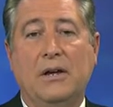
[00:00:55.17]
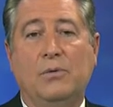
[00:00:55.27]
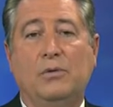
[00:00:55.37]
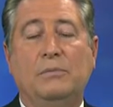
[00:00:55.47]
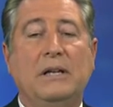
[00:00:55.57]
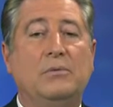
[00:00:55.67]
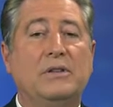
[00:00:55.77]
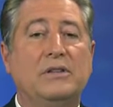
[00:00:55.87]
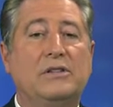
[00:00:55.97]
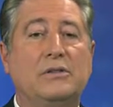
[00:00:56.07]
will meet
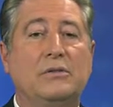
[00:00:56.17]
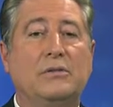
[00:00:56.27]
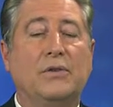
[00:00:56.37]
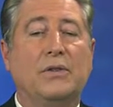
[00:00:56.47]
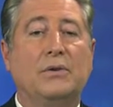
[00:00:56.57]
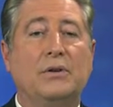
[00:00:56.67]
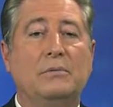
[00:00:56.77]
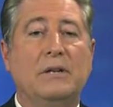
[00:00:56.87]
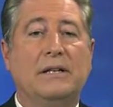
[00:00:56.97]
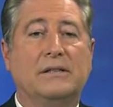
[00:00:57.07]
with the student for
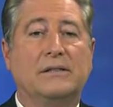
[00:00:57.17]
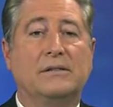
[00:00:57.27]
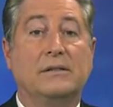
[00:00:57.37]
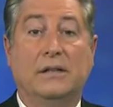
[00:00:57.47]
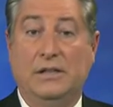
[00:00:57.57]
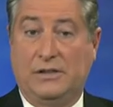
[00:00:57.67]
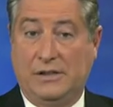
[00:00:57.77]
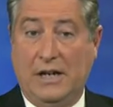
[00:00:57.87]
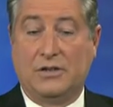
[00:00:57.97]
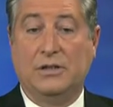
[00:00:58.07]
30 minutes, and each
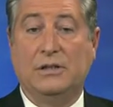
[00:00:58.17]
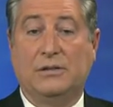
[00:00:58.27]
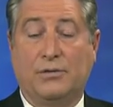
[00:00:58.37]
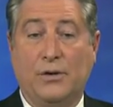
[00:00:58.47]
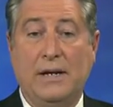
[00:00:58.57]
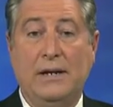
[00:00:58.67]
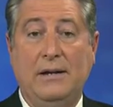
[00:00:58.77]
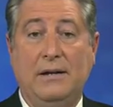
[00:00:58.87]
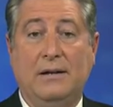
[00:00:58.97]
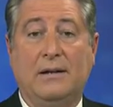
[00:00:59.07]
session is free,